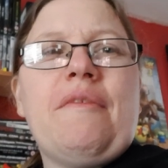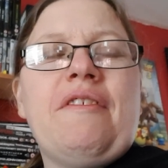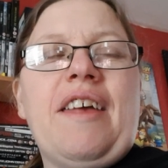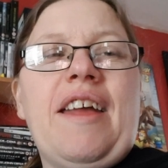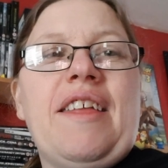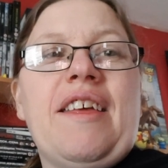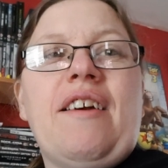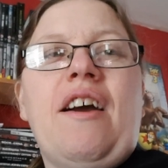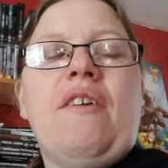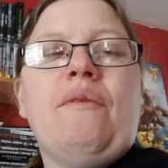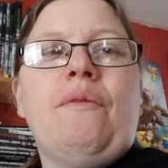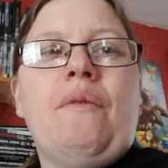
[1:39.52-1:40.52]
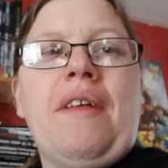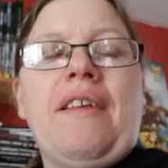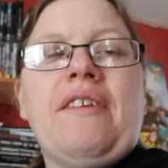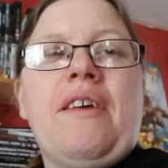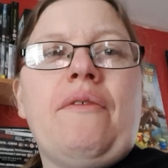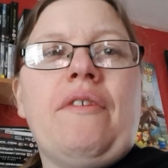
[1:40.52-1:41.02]
saying he can't, for what I
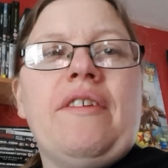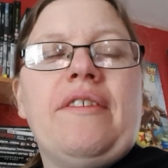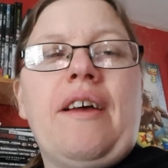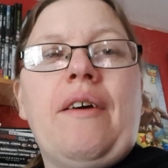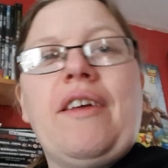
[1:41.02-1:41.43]
say for his now,